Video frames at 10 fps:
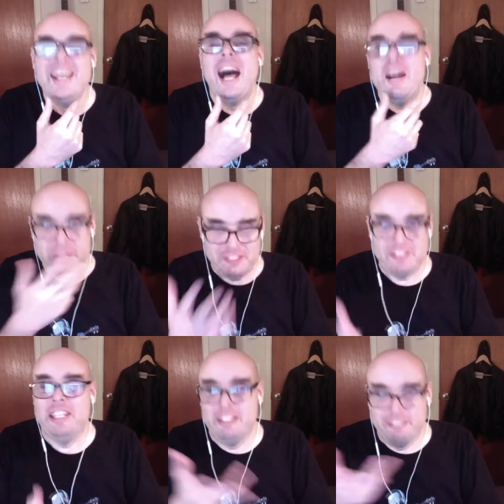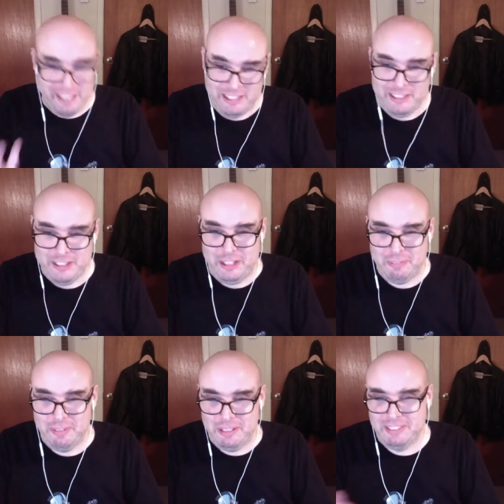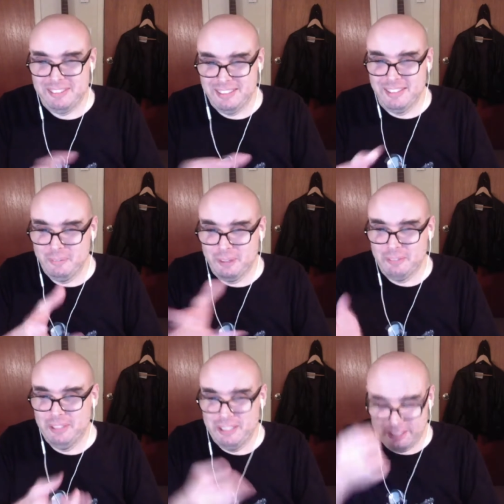obviously he arranged it, but it's on Wikipedia